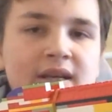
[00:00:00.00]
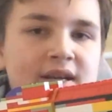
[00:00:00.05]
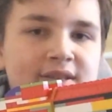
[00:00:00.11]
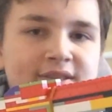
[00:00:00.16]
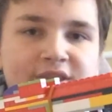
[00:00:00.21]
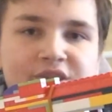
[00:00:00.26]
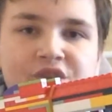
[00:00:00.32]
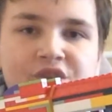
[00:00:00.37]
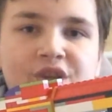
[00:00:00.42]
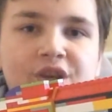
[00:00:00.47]

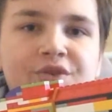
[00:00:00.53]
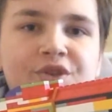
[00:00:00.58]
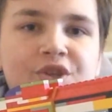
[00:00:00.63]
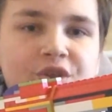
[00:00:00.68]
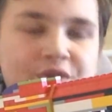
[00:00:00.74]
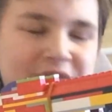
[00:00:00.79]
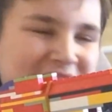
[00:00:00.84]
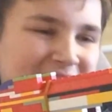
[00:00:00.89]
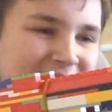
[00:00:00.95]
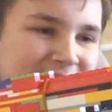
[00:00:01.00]
As I showed
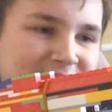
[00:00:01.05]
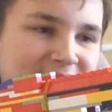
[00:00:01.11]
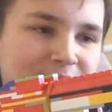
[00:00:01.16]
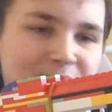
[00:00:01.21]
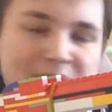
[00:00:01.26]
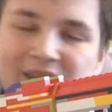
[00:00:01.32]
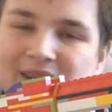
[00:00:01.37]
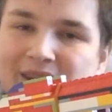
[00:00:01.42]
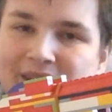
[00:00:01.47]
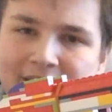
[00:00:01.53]
you, there is a
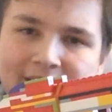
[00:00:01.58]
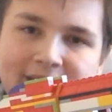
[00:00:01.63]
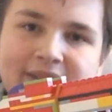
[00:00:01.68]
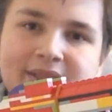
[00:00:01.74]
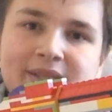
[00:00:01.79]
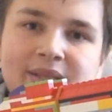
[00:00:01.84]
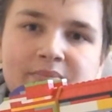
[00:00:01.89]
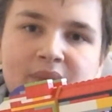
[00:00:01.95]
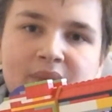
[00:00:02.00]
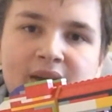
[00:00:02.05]

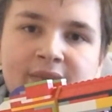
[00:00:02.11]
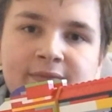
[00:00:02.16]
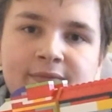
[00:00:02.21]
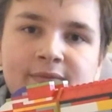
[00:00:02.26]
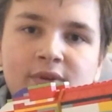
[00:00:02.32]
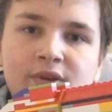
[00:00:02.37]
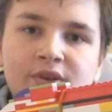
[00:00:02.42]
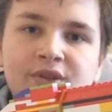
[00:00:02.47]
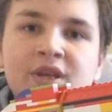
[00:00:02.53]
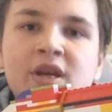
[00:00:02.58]
pernickety
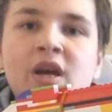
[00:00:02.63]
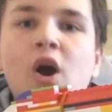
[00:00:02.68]
method